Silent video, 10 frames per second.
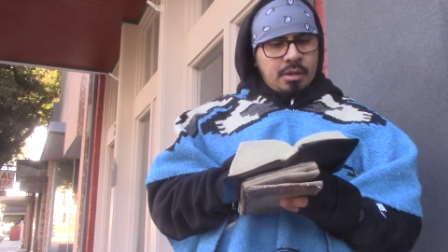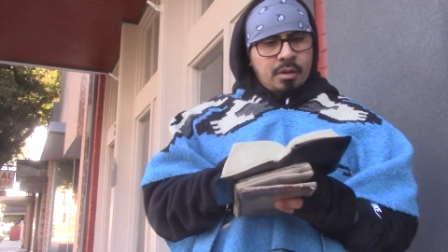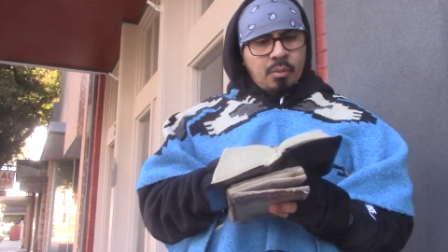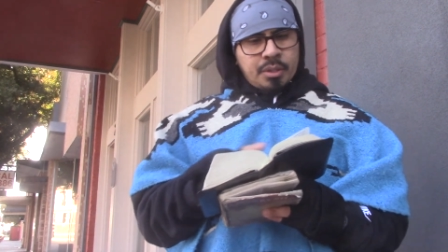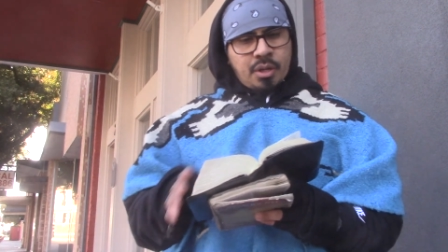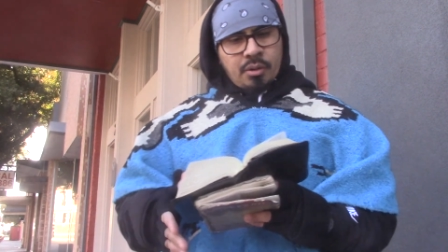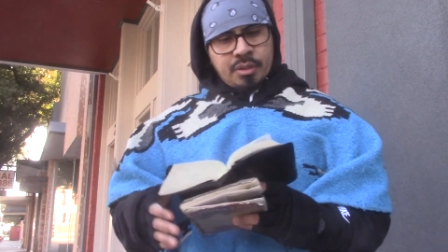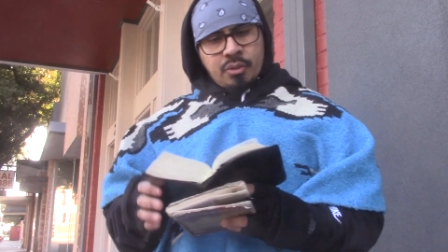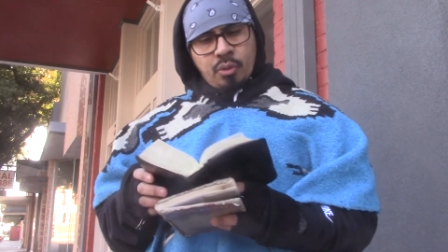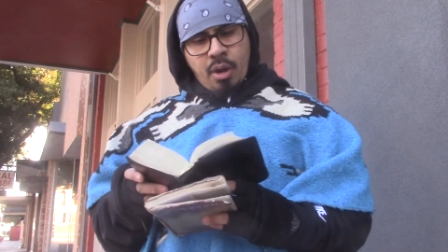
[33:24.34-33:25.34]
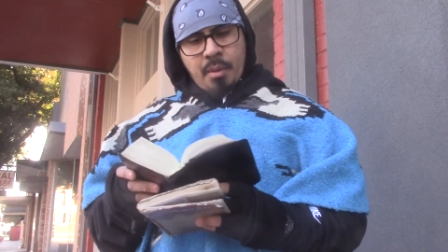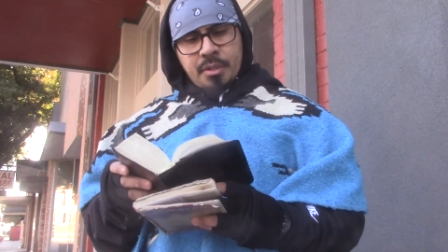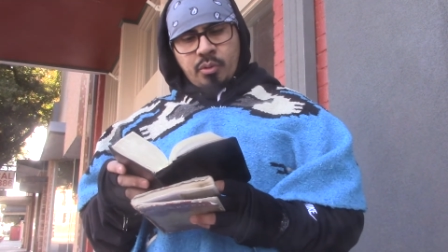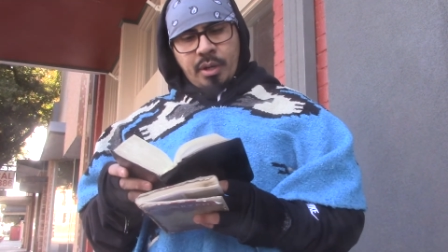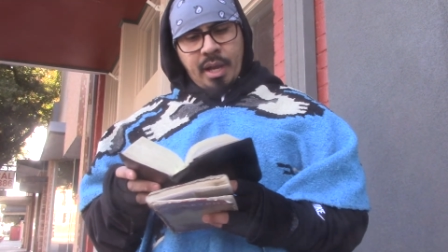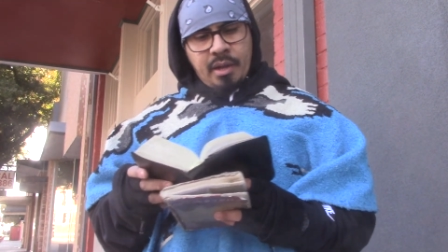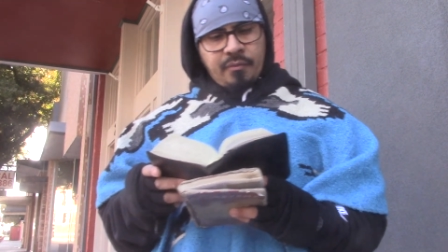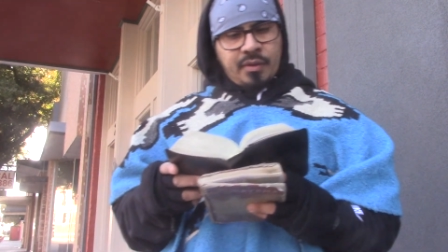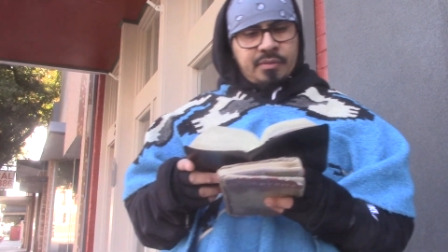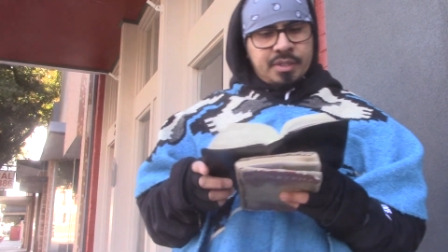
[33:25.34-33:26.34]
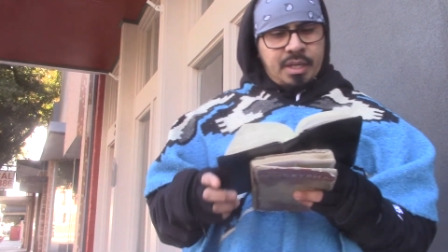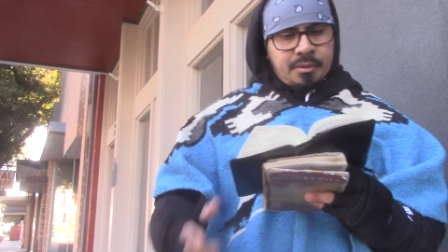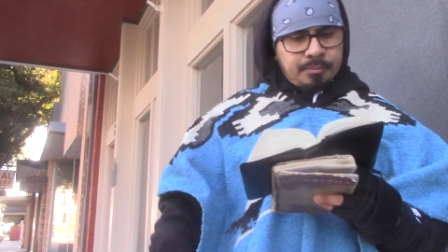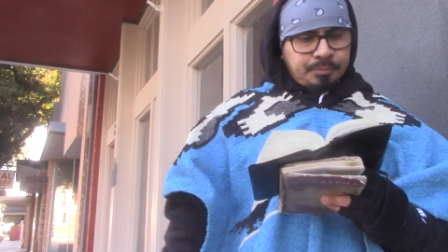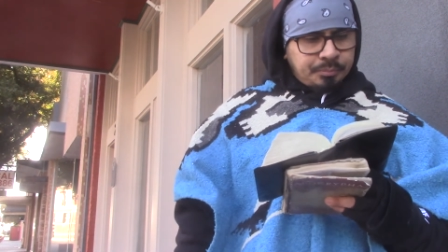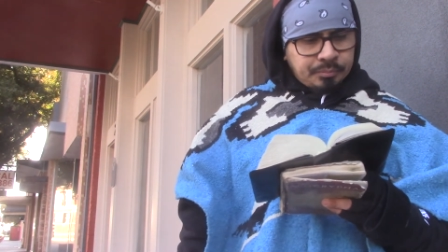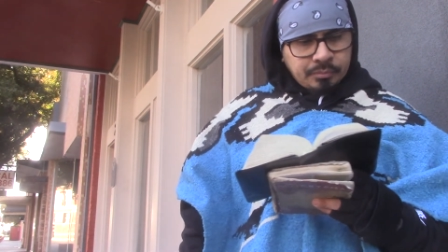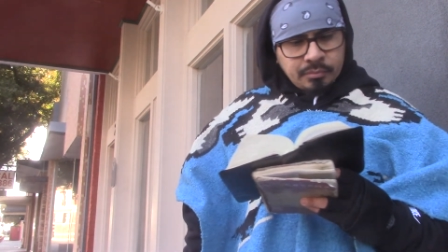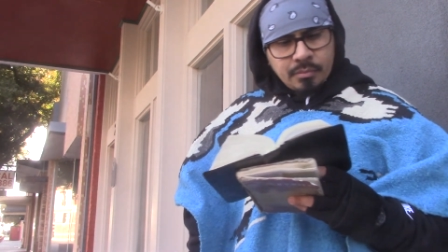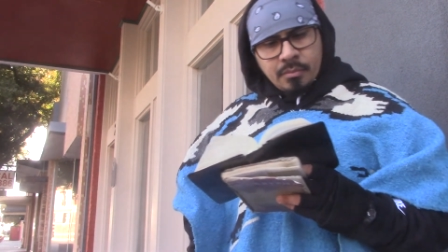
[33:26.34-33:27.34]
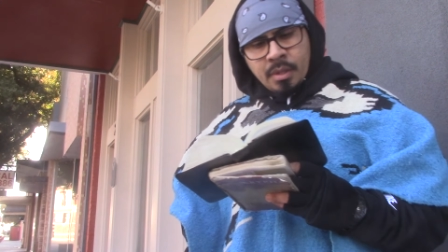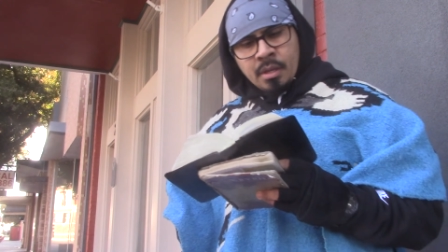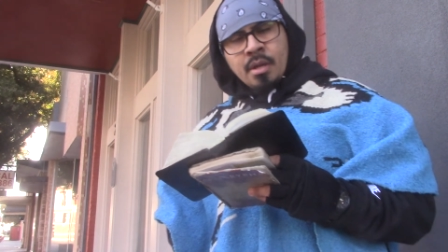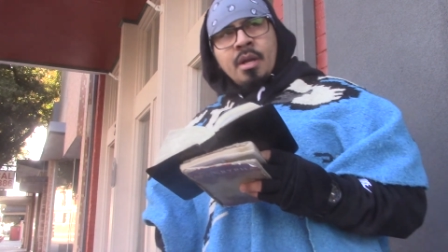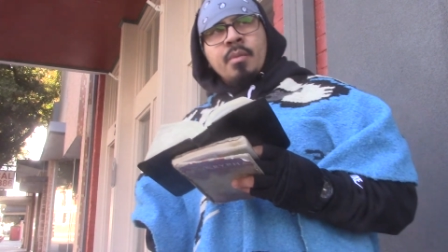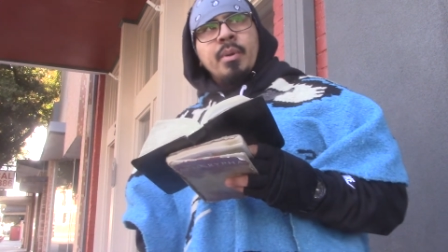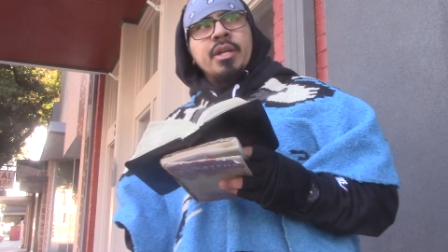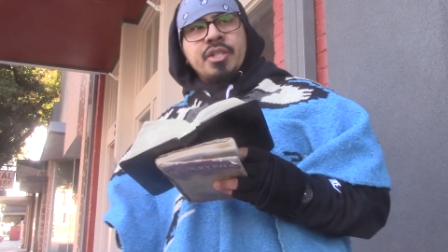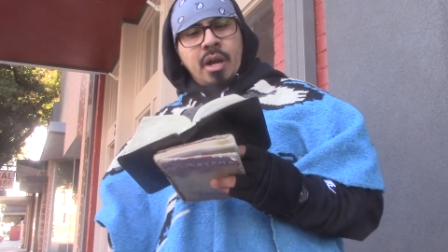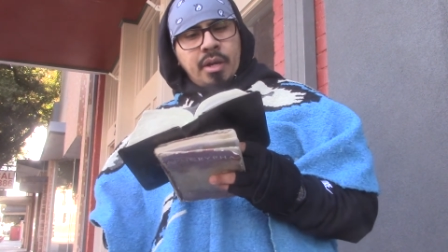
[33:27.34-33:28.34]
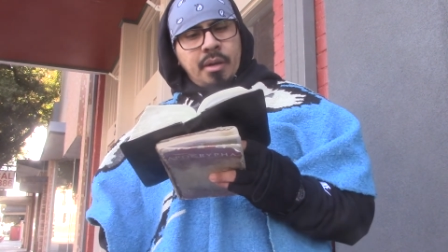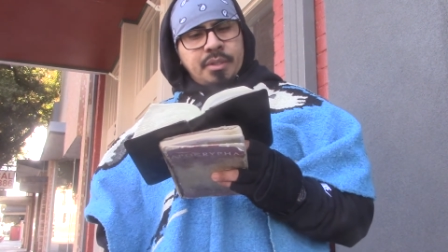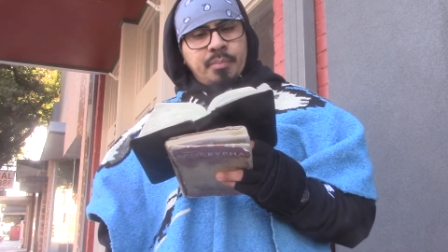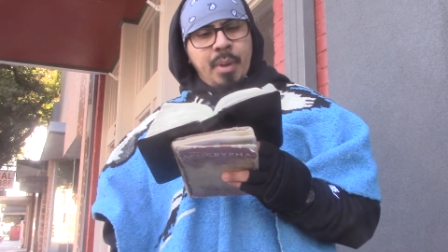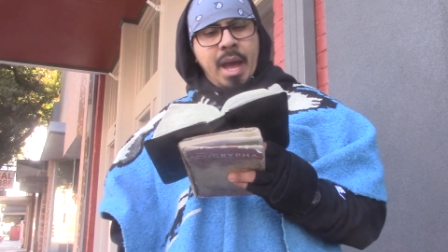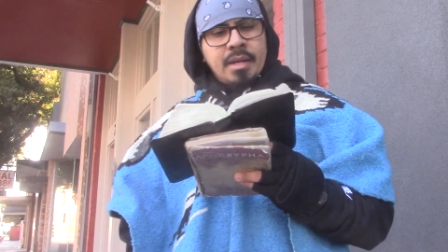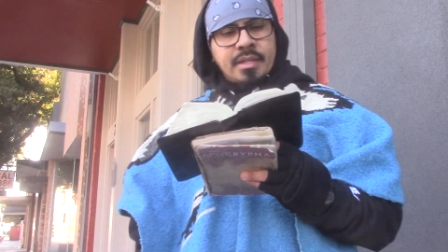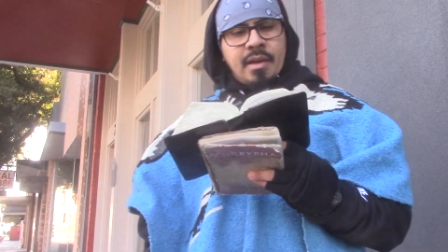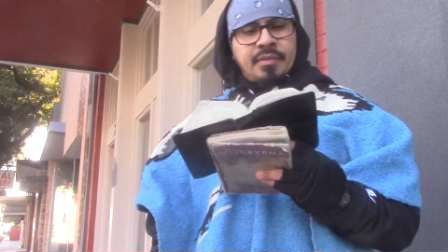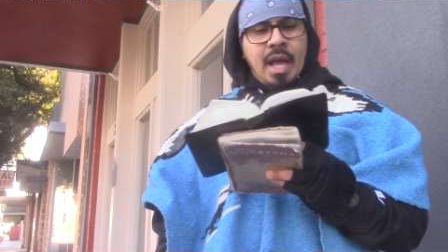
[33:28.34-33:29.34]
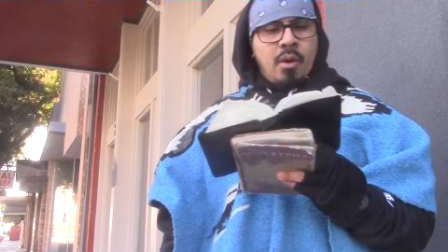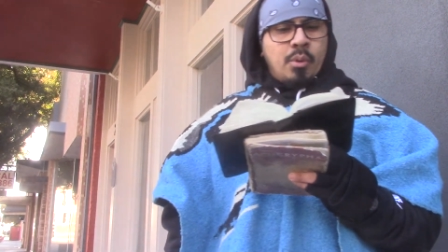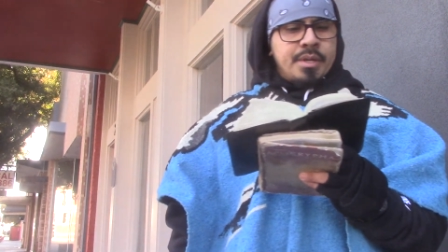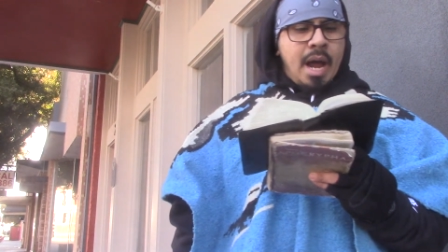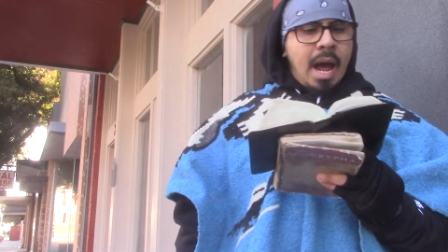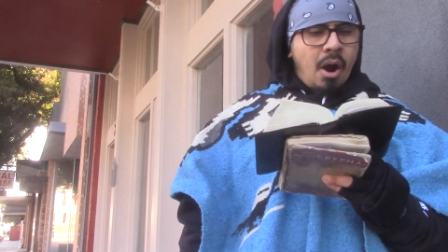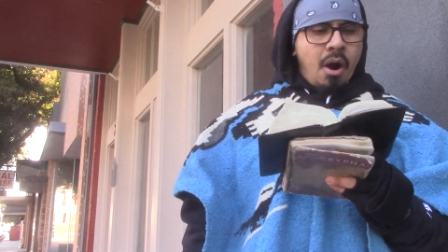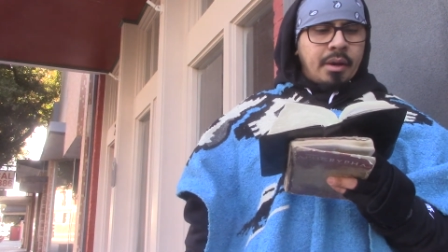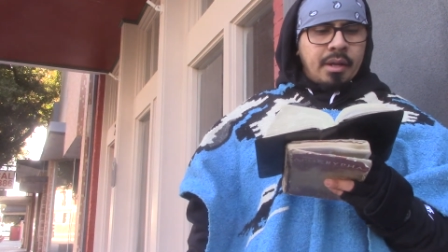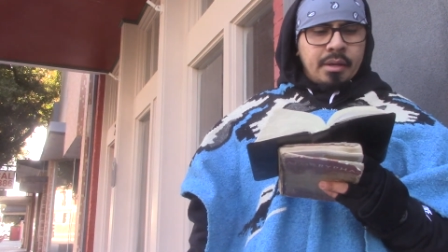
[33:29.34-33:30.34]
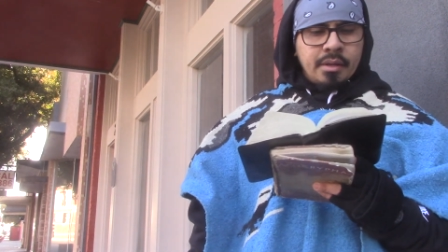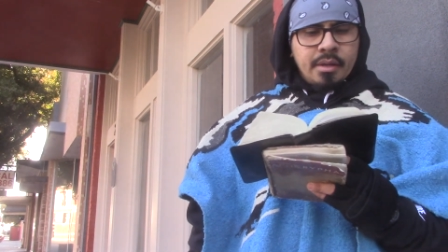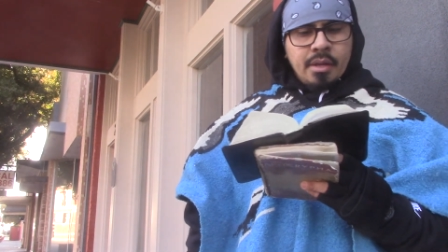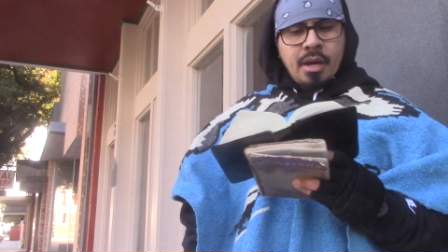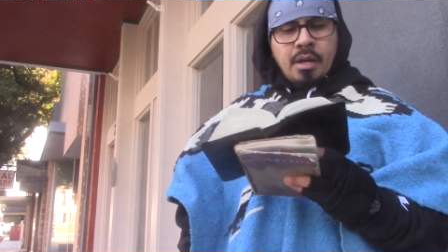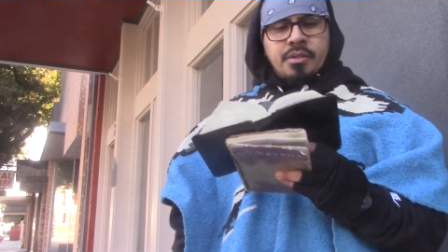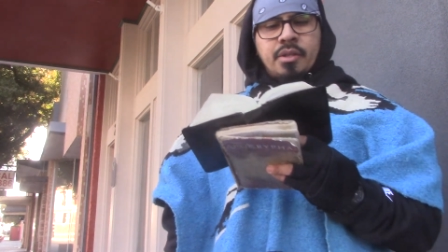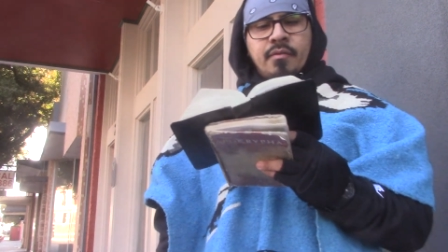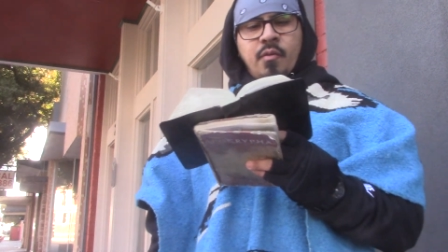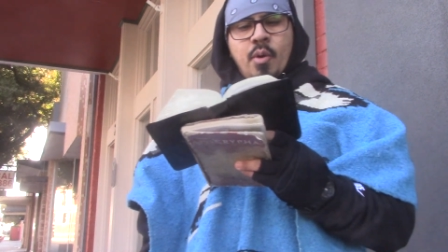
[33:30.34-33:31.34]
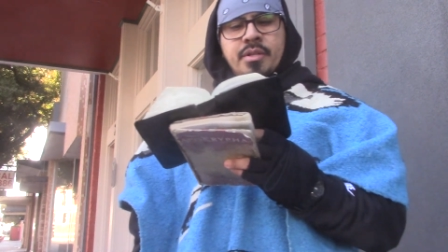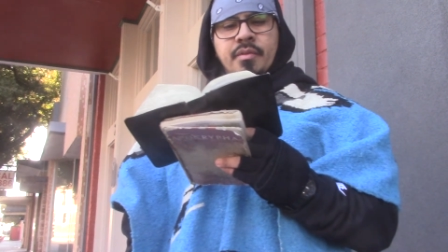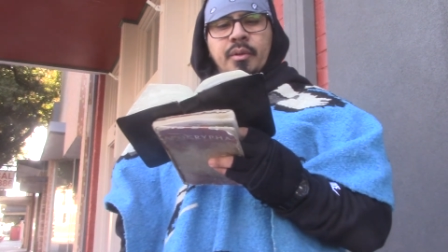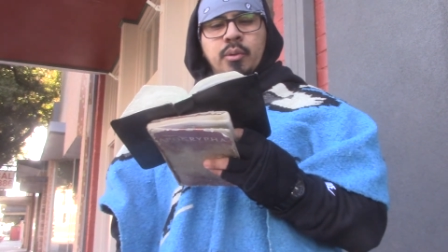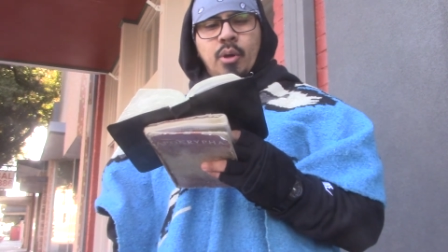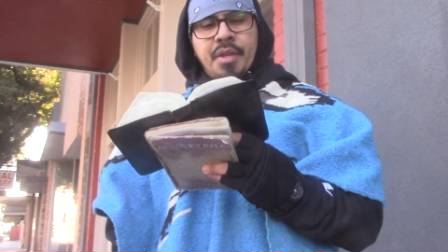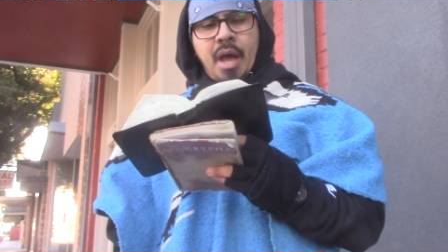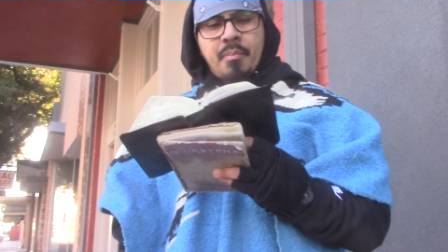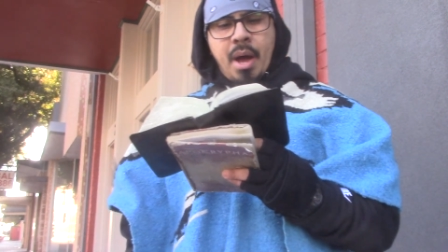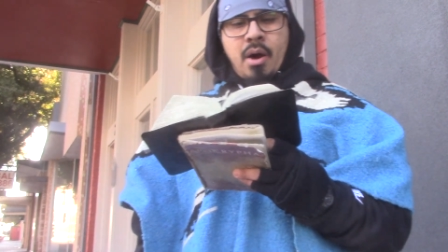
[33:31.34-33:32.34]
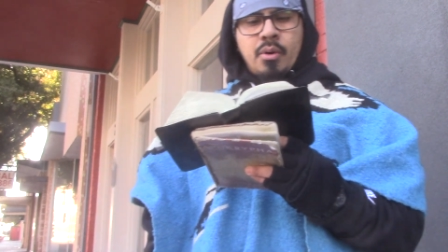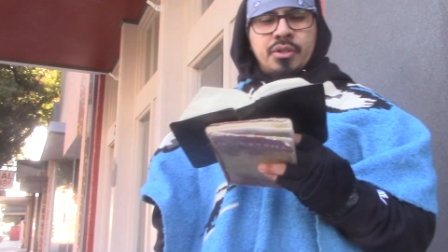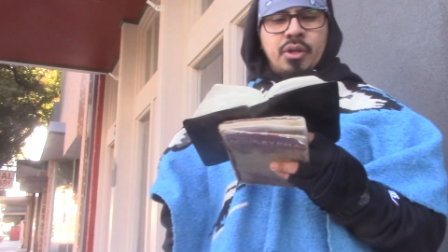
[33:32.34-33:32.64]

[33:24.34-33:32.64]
Which goes to Deuteronomy 28 and 15. But it shall come to pass, if thou would not hearken unto the voice of the Lord thy power to